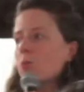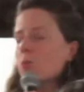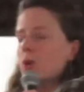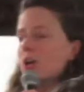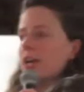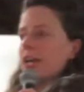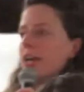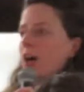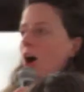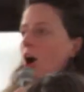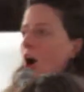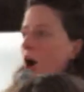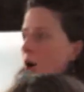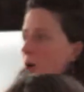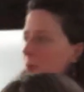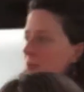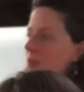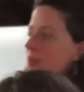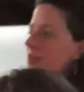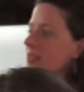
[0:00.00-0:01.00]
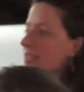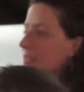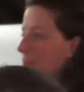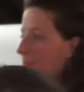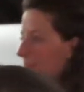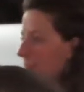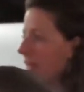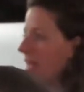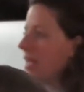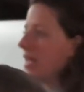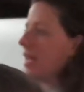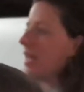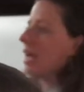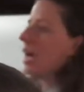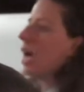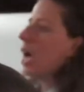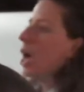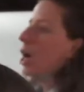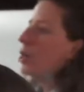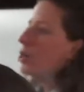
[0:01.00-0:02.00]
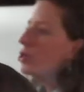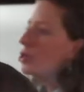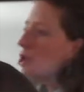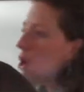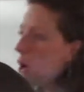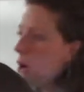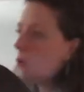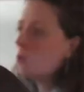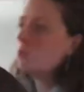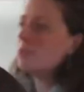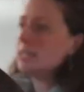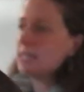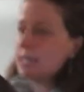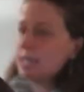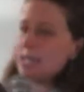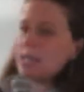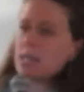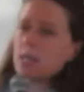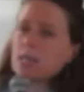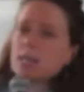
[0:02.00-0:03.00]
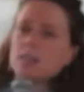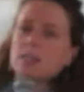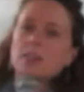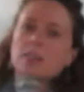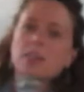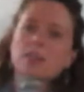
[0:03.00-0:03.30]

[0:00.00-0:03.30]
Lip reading: would almost be no need